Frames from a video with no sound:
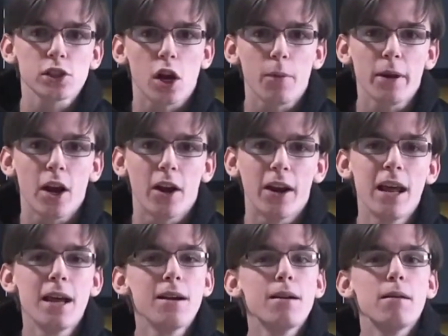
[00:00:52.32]
going
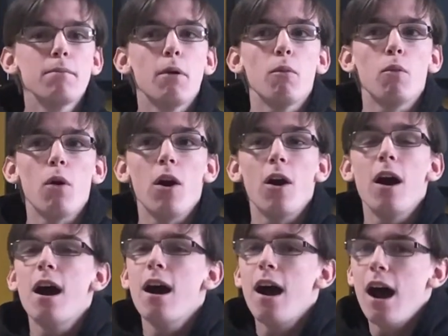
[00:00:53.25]
on. But
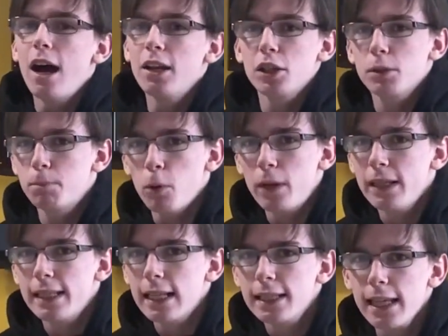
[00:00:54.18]
what are the spooky
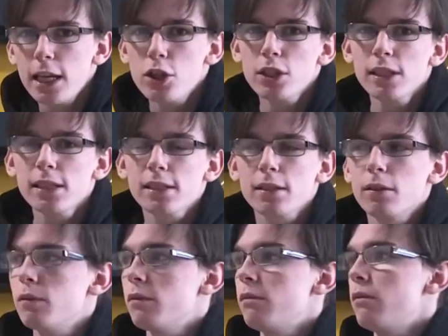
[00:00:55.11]

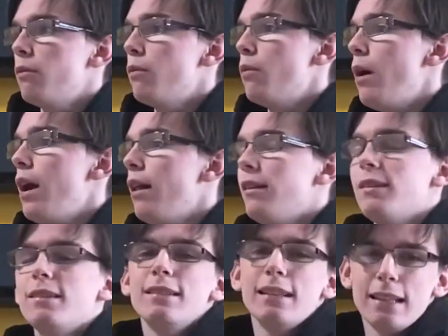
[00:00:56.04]
sensations?
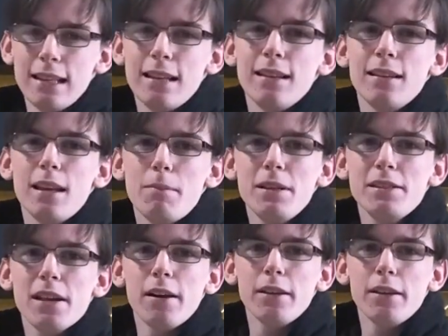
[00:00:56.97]
Well, let me tell